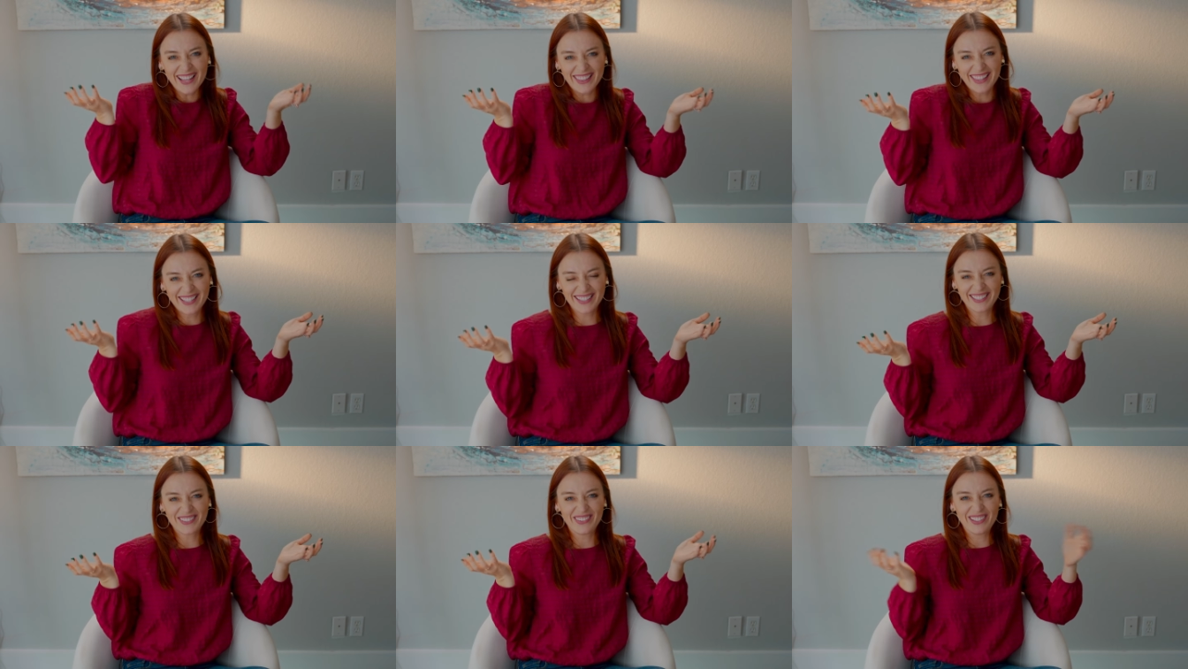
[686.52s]
I think
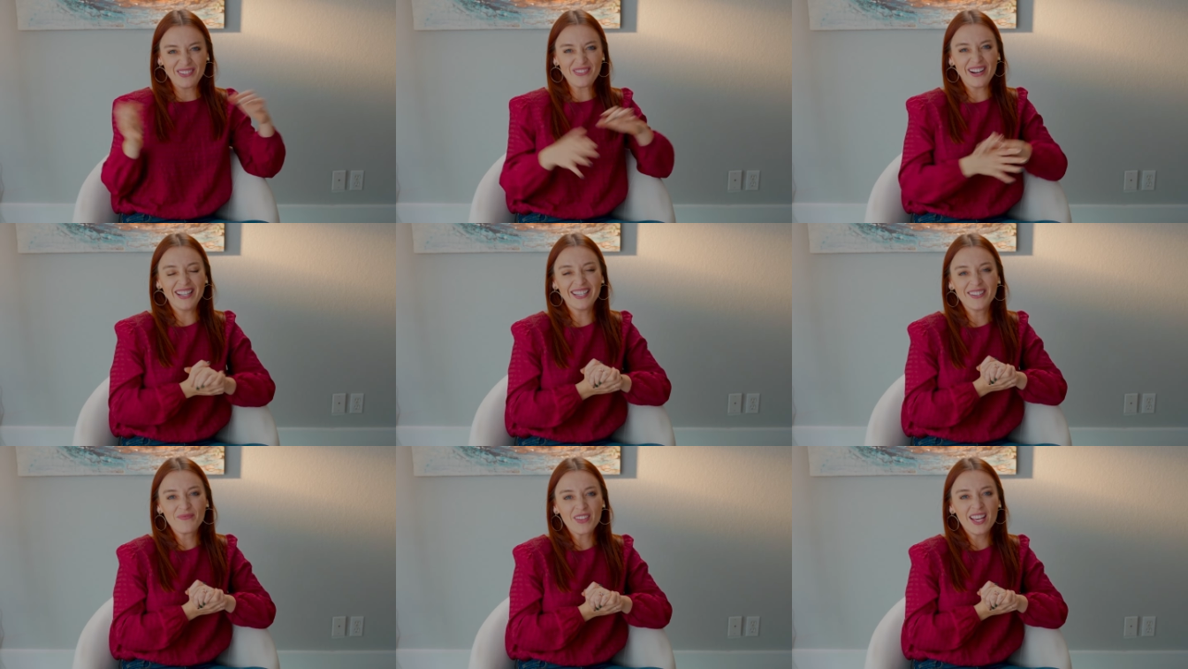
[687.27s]
that's really
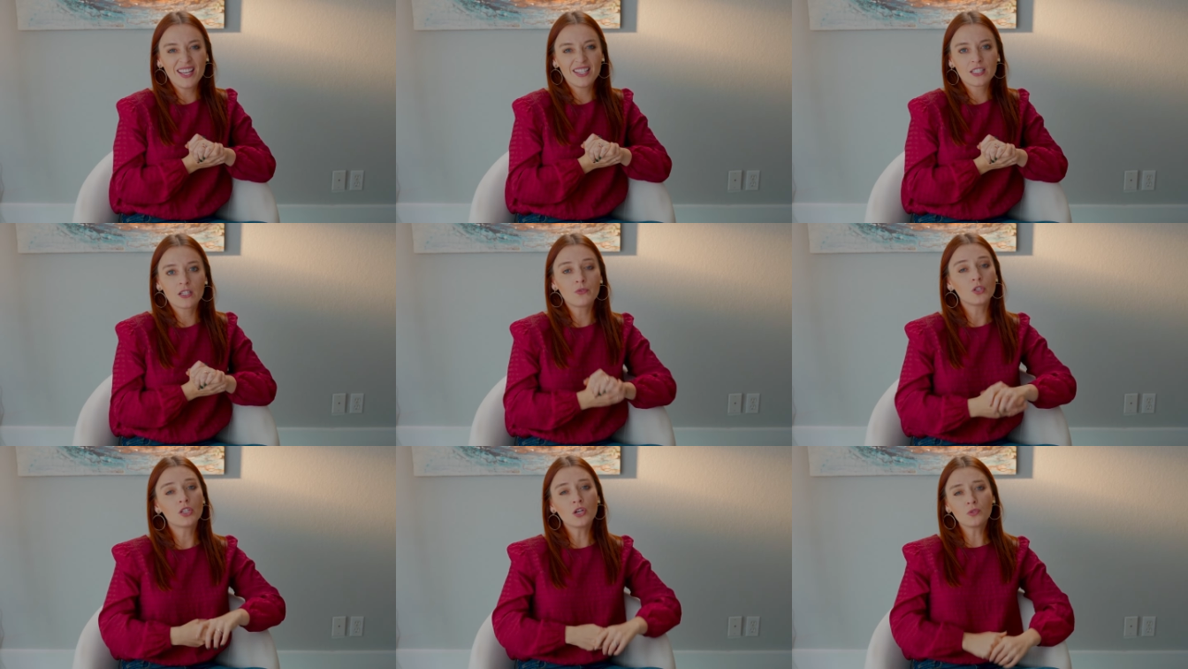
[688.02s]
fun. So if
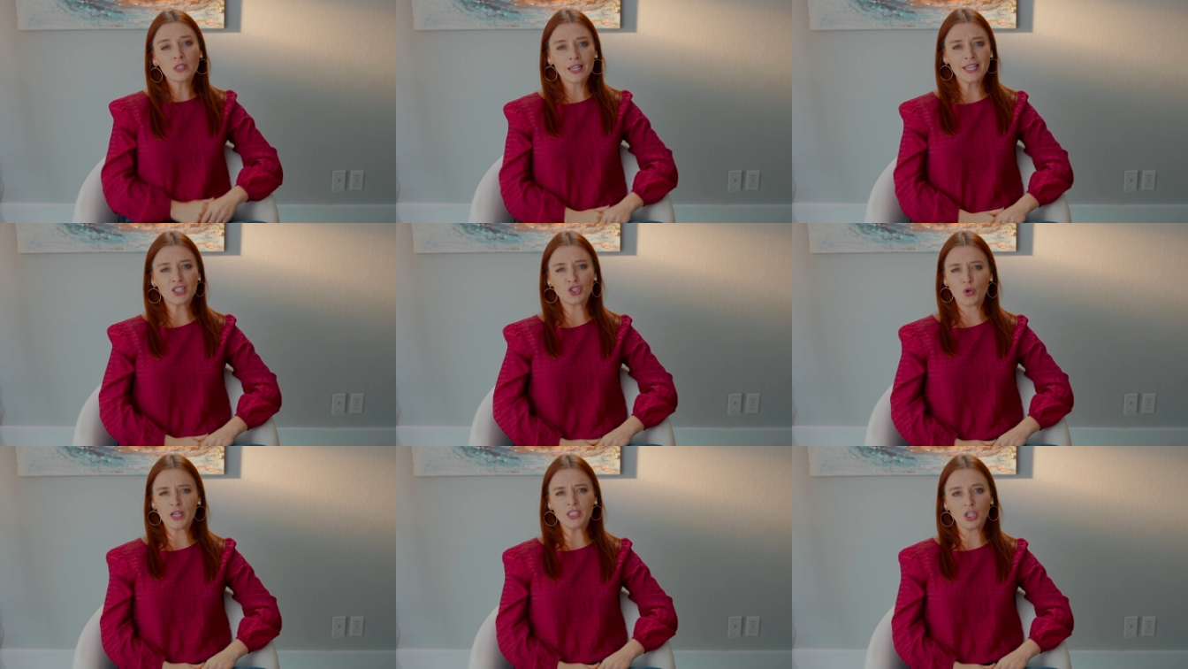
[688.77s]
you don't like
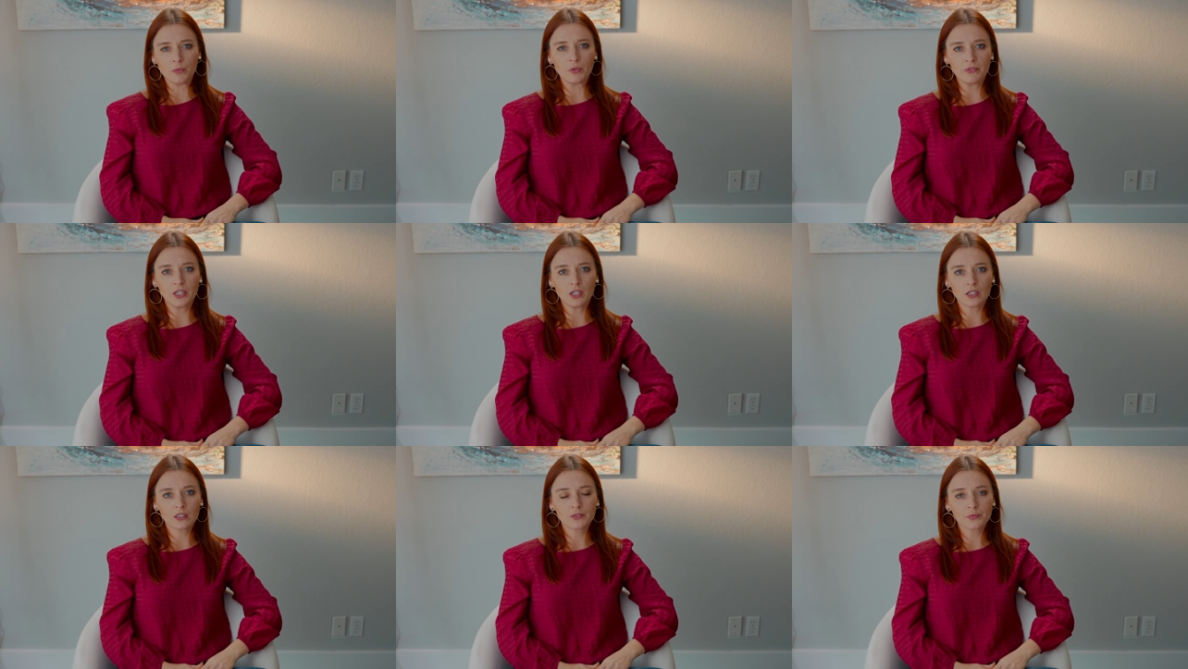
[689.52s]
joy, don't move here.